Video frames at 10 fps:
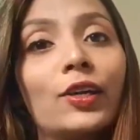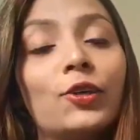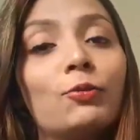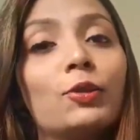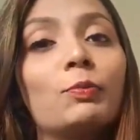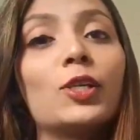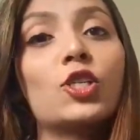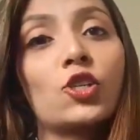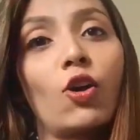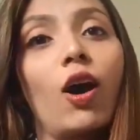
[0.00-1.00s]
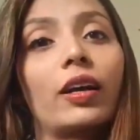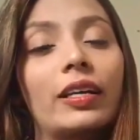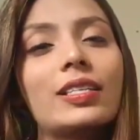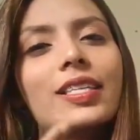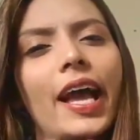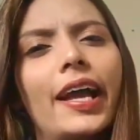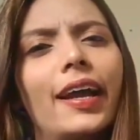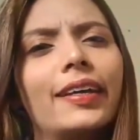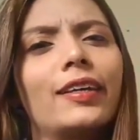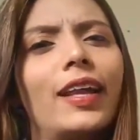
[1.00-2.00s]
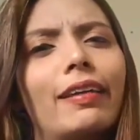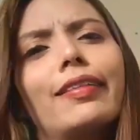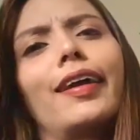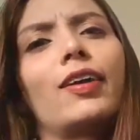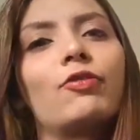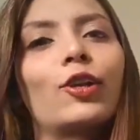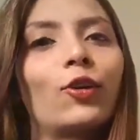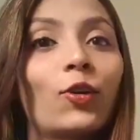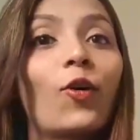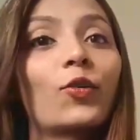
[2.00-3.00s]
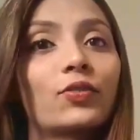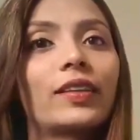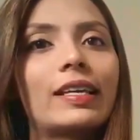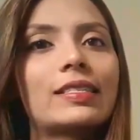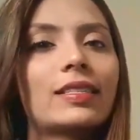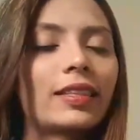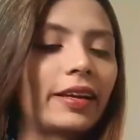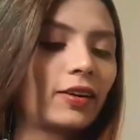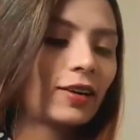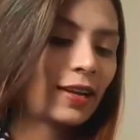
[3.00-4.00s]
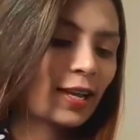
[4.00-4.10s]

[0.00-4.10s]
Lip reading: You would be shocked because I think I fit a lot of things in there.